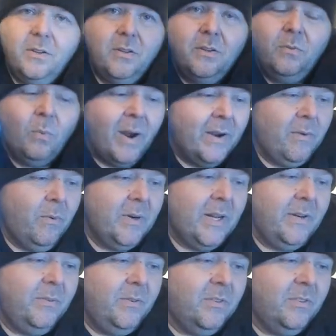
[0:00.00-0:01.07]
Why would
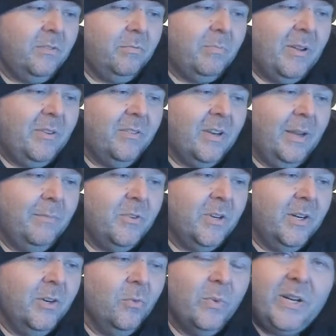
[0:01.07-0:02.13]
I spend time
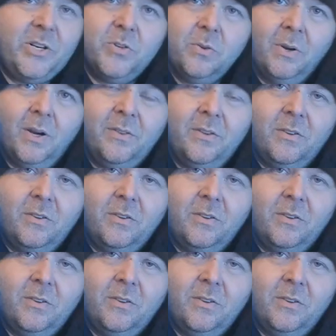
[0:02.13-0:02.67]
trying to redraw this